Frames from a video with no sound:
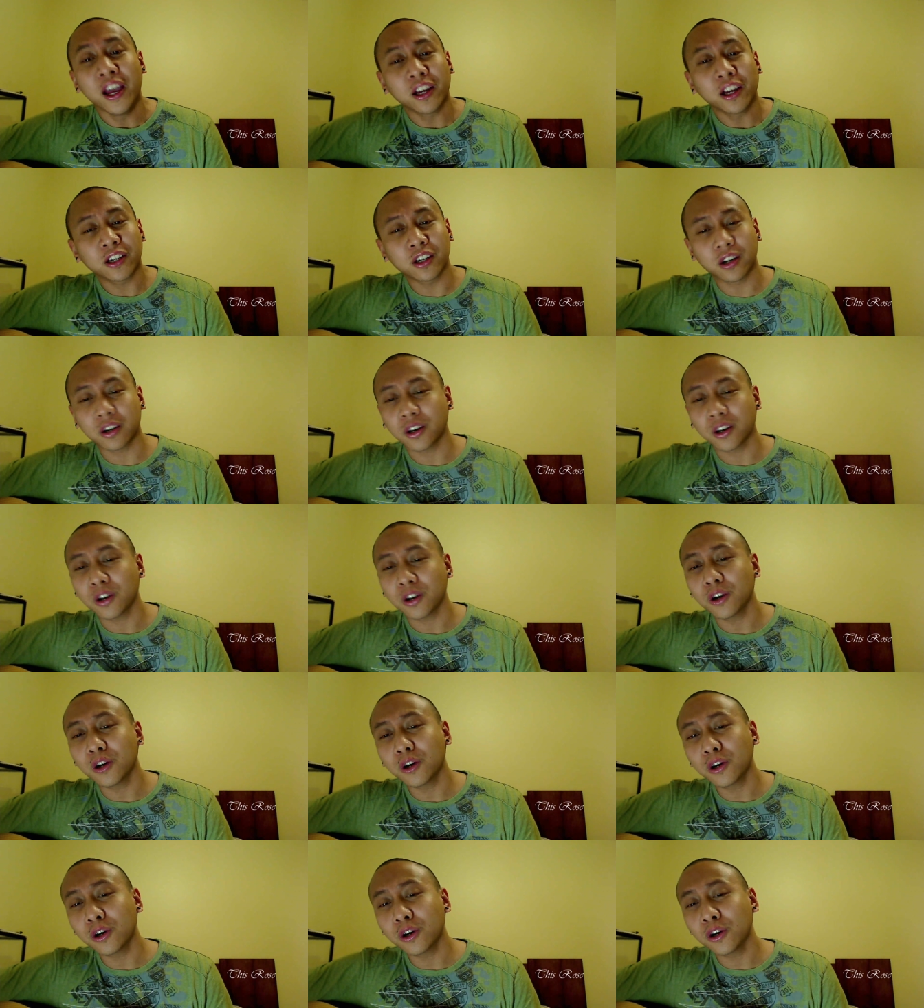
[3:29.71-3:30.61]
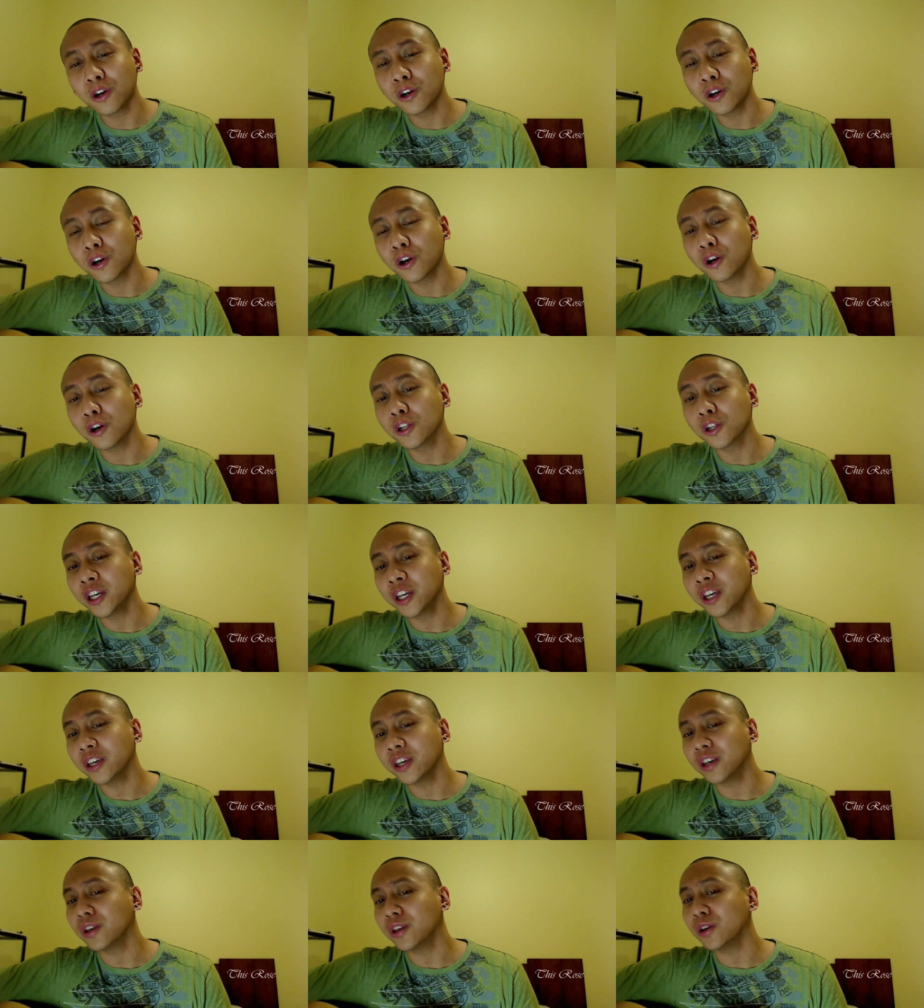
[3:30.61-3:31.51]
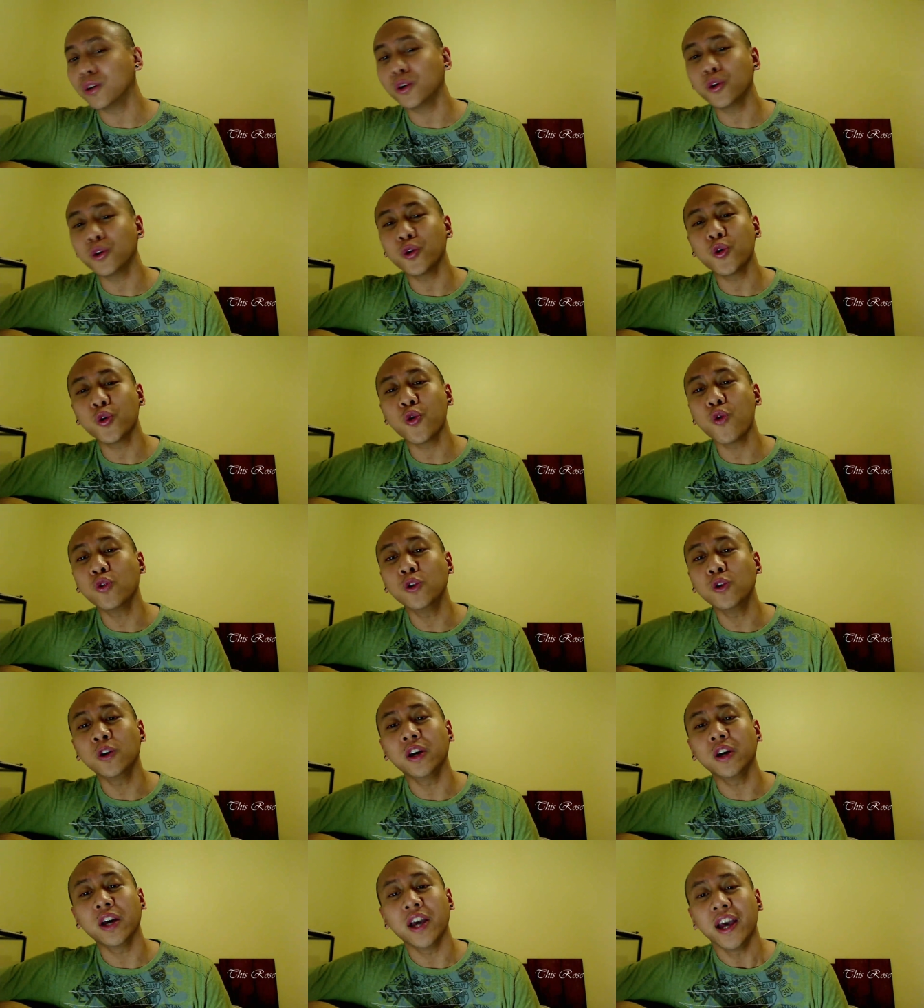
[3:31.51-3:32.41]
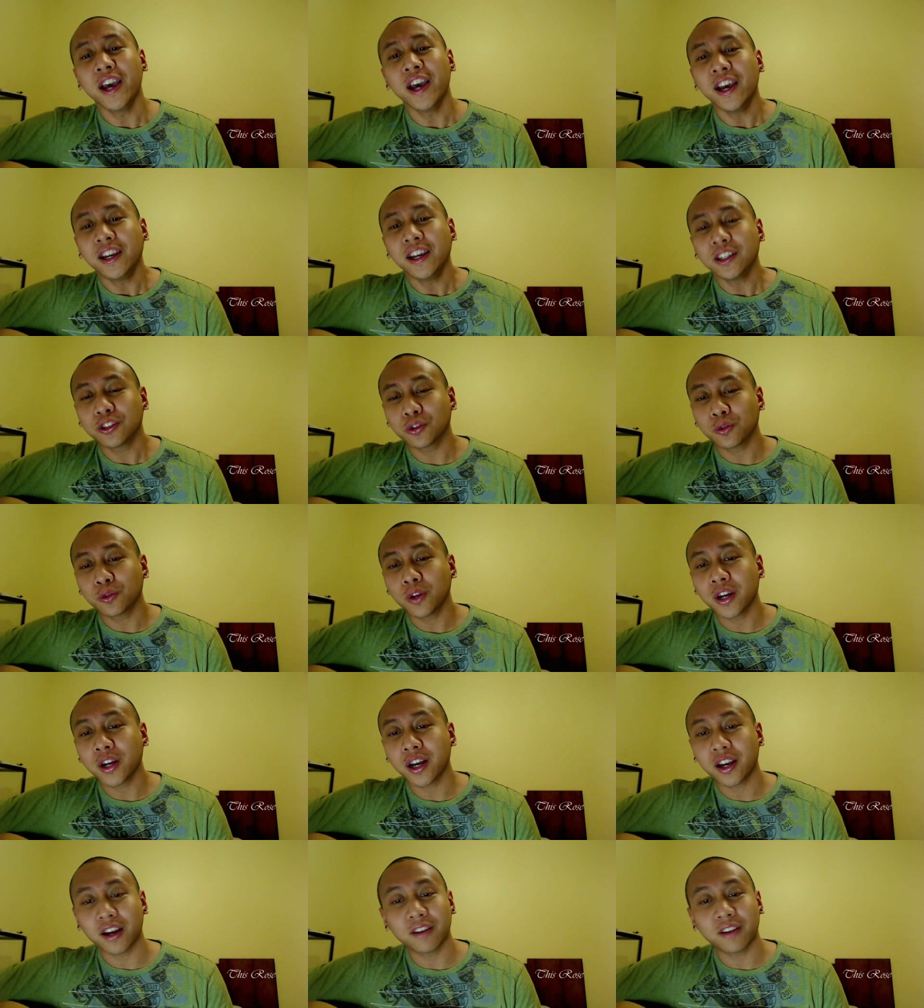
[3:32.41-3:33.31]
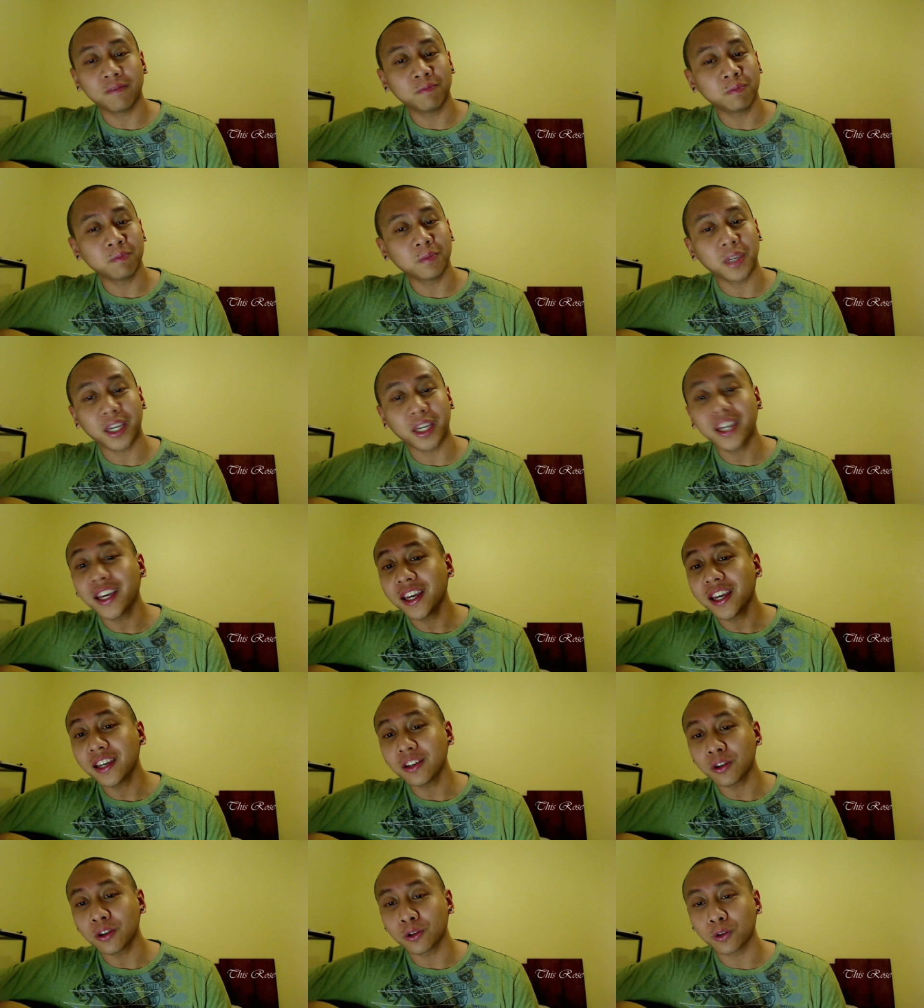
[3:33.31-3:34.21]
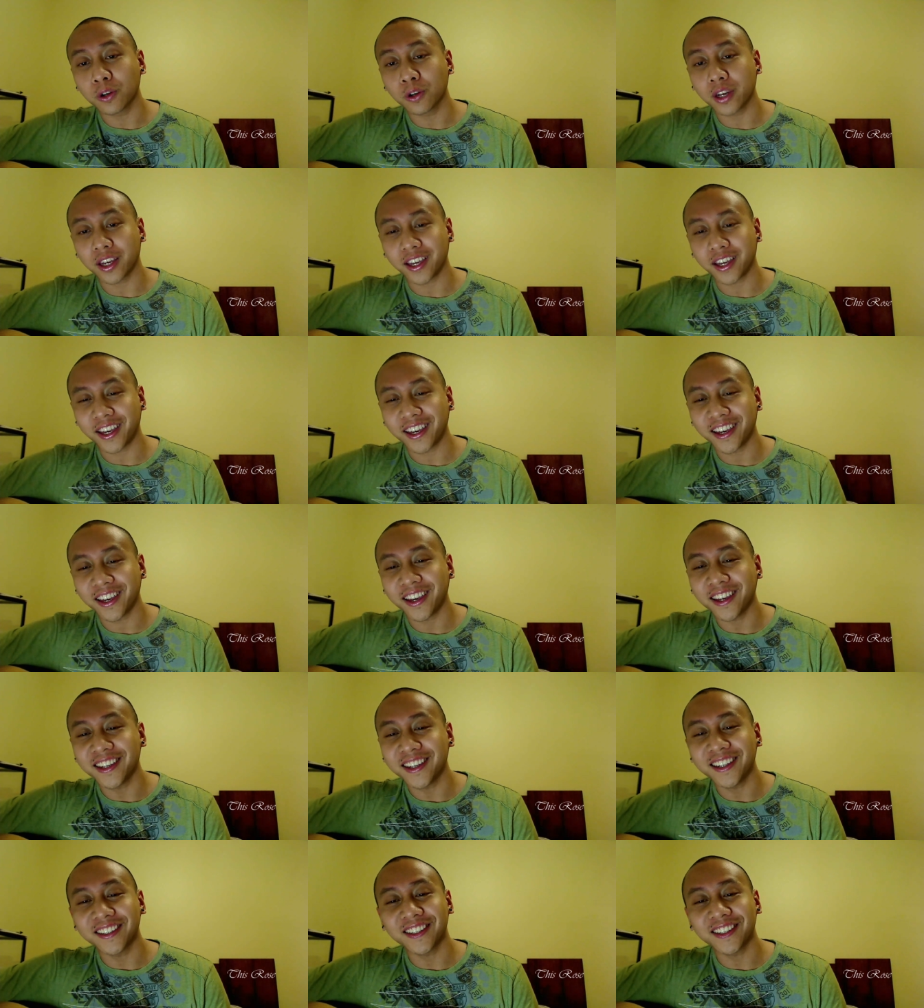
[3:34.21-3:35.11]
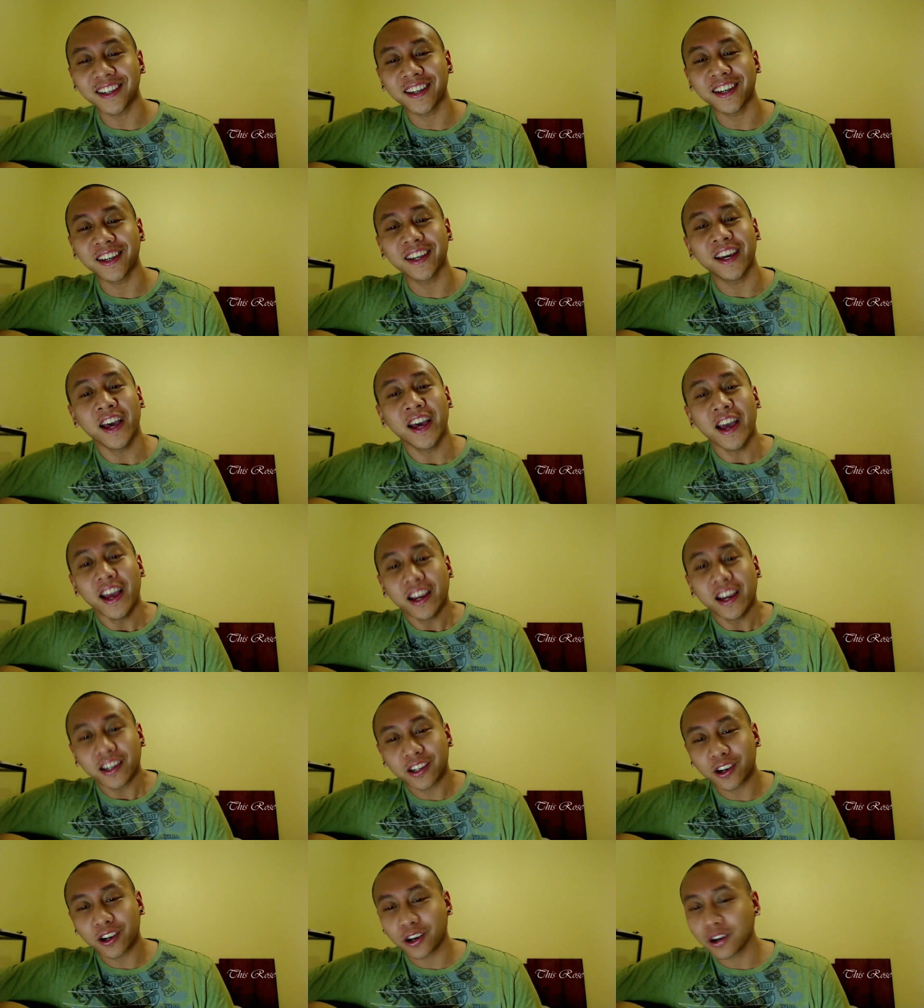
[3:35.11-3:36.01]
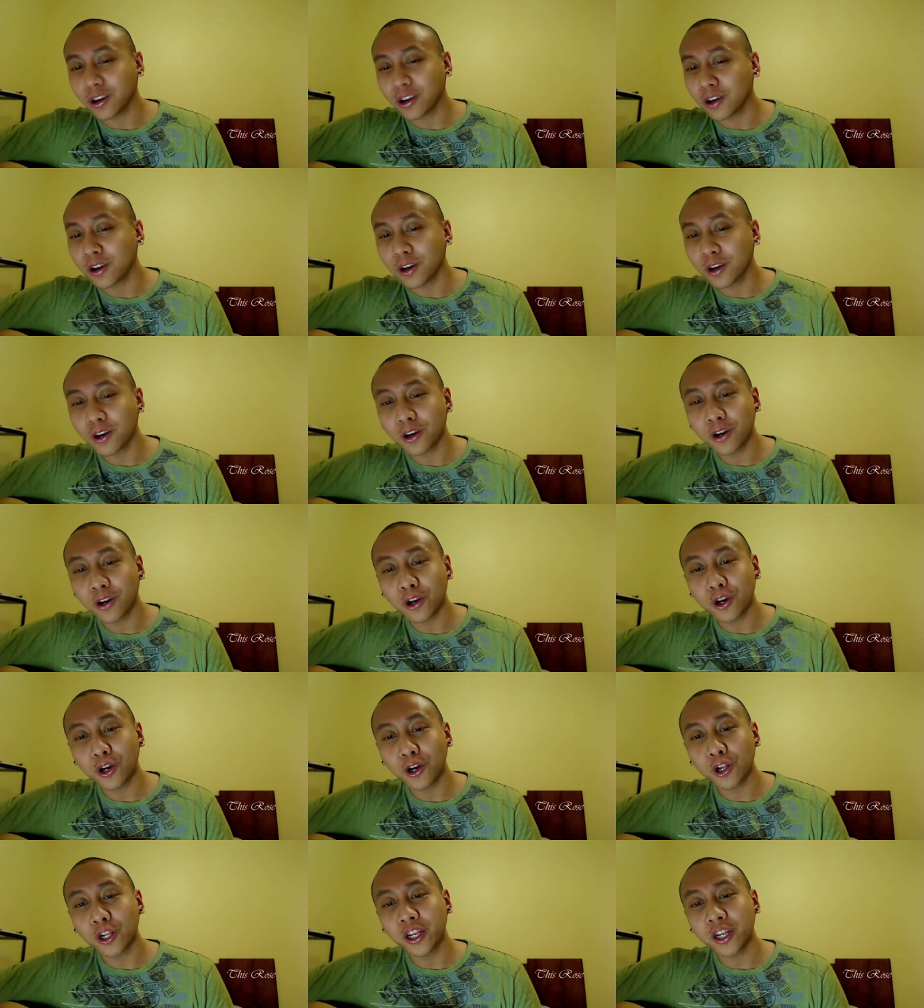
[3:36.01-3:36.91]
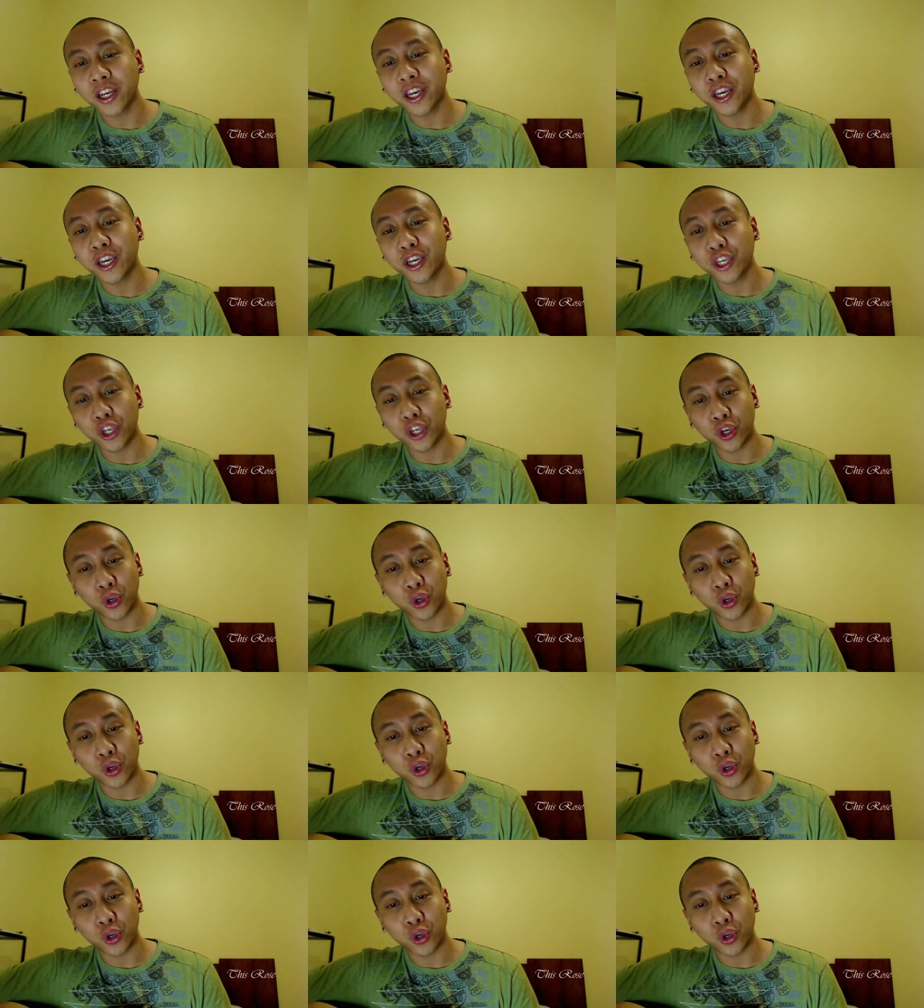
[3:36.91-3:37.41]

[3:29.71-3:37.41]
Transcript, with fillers: Girl, you drive me crazy. Girl, you